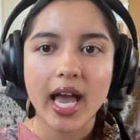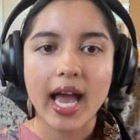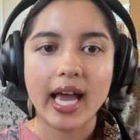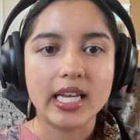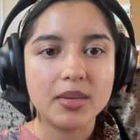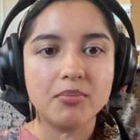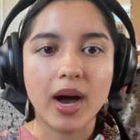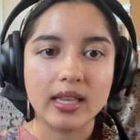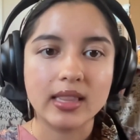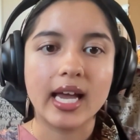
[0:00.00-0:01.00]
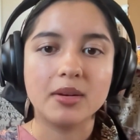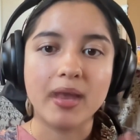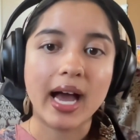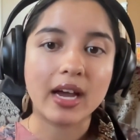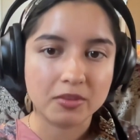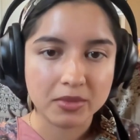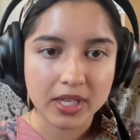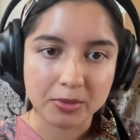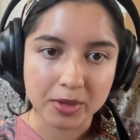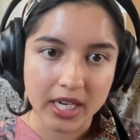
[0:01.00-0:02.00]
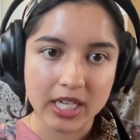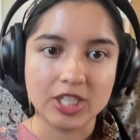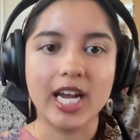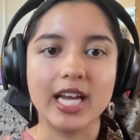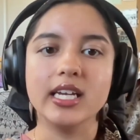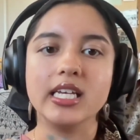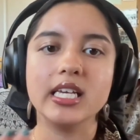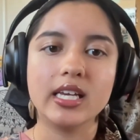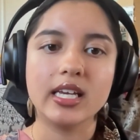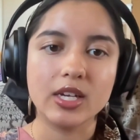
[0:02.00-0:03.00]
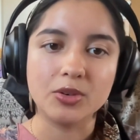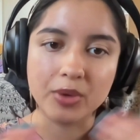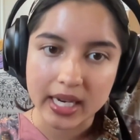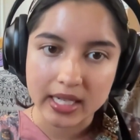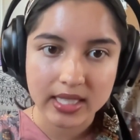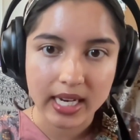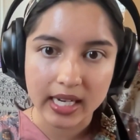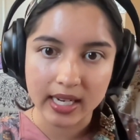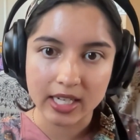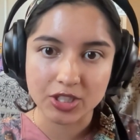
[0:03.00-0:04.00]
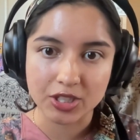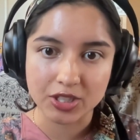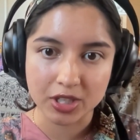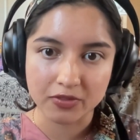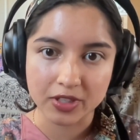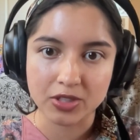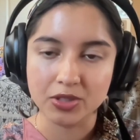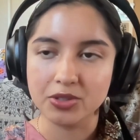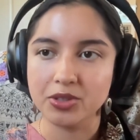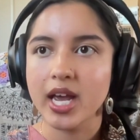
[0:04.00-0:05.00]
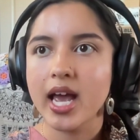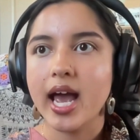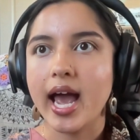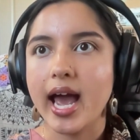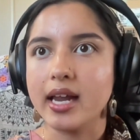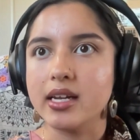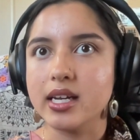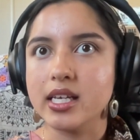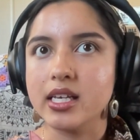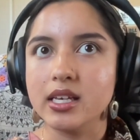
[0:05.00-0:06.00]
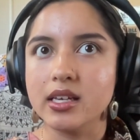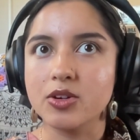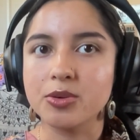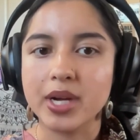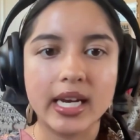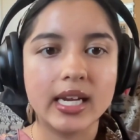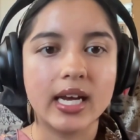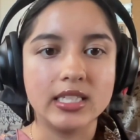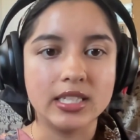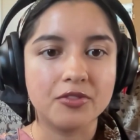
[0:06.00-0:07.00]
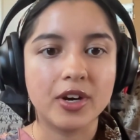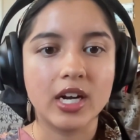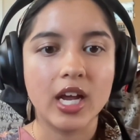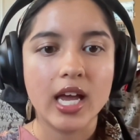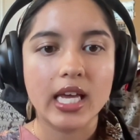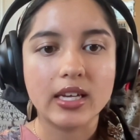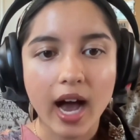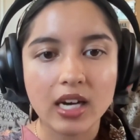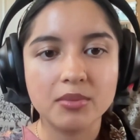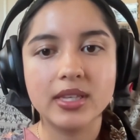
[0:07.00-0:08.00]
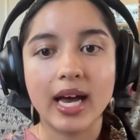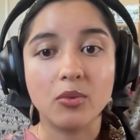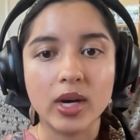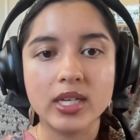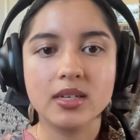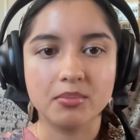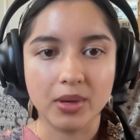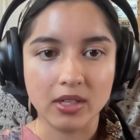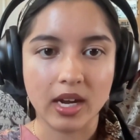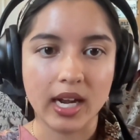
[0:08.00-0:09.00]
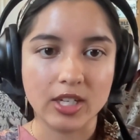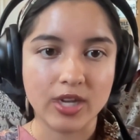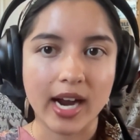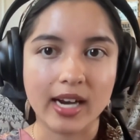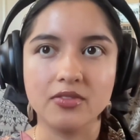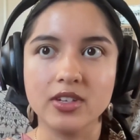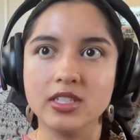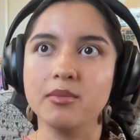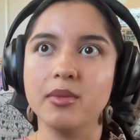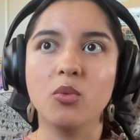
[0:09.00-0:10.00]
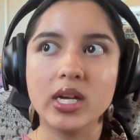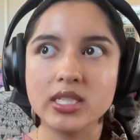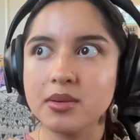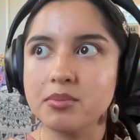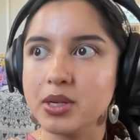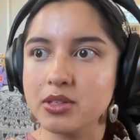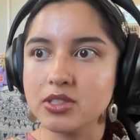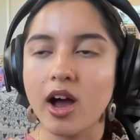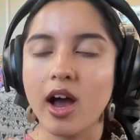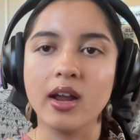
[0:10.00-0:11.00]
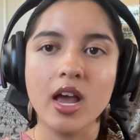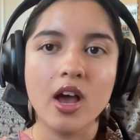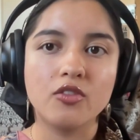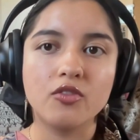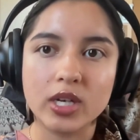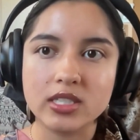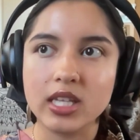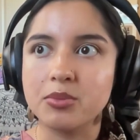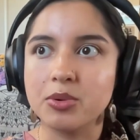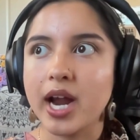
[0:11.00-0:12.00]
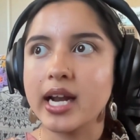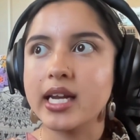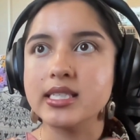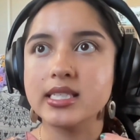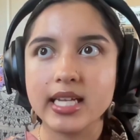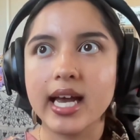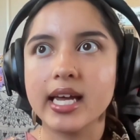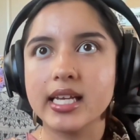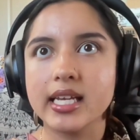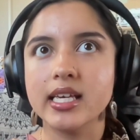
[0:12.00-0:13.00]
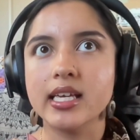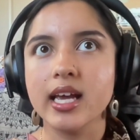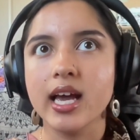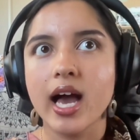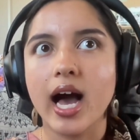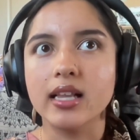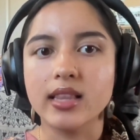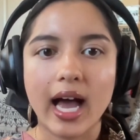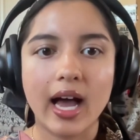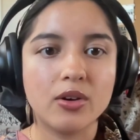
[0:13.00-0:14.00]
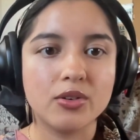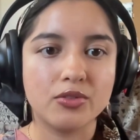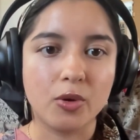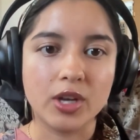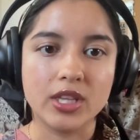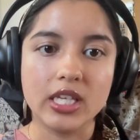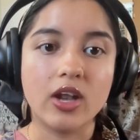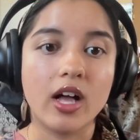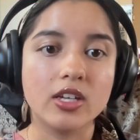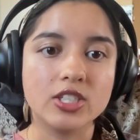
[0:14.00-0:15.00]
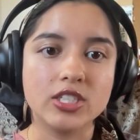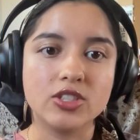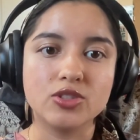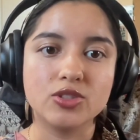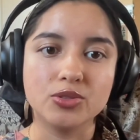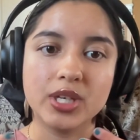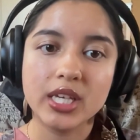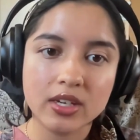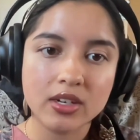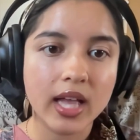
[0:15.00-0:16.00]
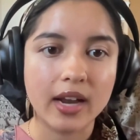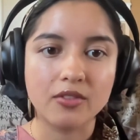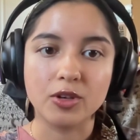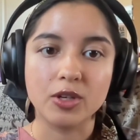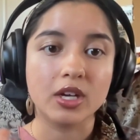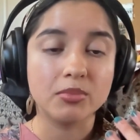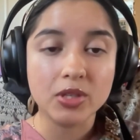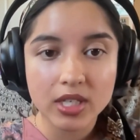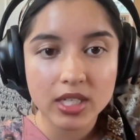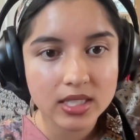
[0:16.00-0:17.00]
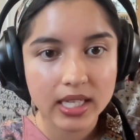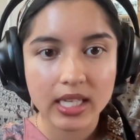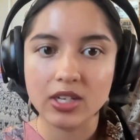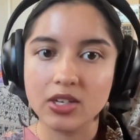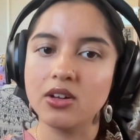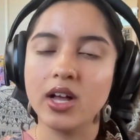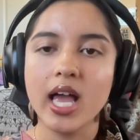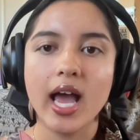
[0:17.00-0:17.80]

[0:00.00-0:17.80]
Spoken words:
And he bought land back from the British, and then he erased indentured servitude, and he created a different economy that wasn't built on extractivism and wasn't built on forced labor. And instead, he allowed for the ecologies to heal and for the communities to heal.